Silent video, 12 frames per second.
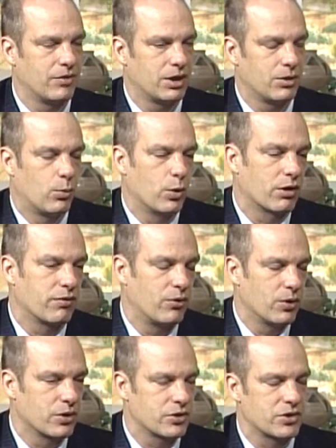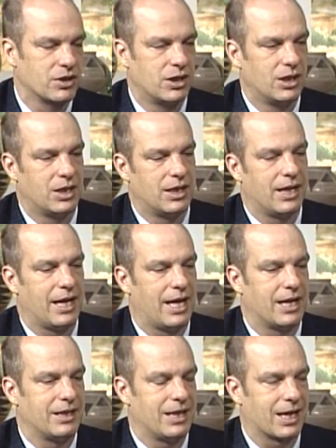workforce
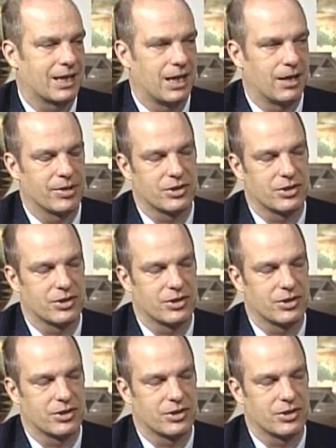and the economic